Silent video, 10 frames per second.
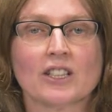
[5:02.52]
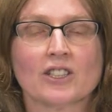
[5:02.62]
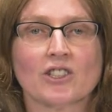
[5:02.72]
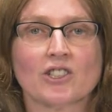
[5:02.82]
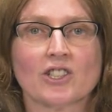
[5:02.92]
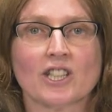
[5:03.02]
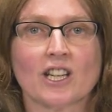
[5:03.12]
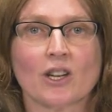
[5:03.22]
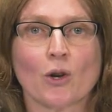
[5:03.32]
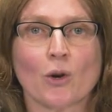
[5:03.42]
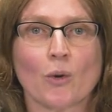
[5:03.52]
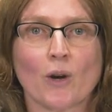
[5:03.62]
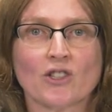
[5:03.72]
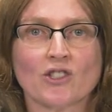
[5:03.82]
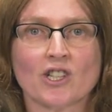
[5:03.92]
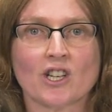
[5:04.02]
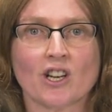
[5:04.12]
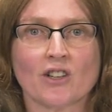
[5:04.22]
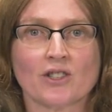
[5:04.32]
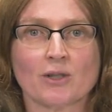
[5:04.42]
such as the question and
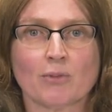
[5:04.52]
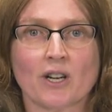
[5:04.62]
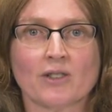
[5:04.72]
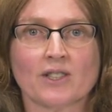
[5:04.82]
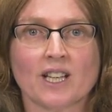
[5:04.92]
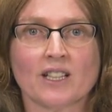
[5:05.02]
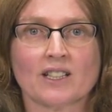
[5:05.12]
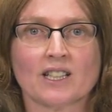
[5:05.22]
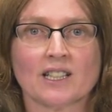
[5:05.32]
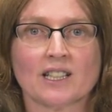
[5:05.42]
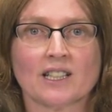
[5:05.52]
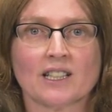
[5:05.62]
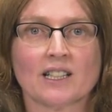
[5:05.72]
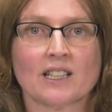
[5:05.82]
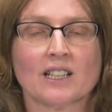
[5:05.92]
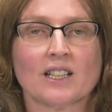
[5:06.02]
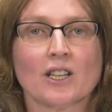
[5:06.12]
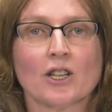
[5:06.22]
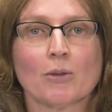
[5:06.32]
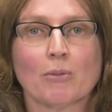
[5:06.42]
answer process.
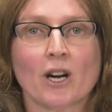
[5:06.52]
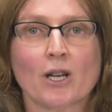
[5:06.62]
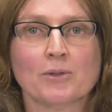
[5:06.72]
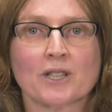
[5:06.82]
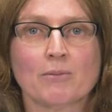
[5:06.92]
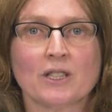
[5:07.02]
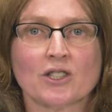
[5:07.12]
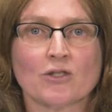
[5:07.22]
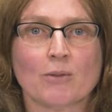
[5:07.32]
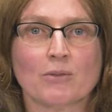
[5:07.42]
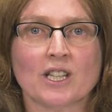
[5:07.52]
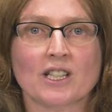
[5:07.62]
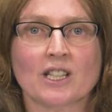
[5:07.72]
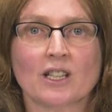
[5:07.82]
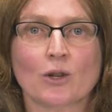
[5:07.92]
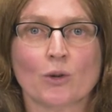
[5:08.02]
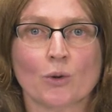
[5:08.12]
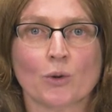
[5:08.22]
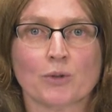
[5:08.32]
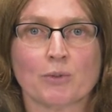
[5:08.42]
The probes can be scripted
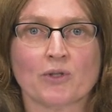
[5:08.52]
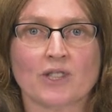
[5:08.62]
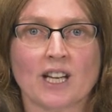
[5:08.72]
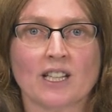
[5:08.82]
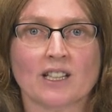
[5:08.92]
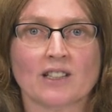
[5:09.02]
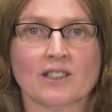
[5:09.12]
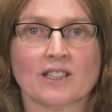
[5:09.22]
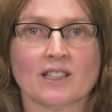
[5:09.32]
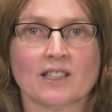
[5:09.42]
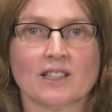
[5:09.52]
or spontaneous.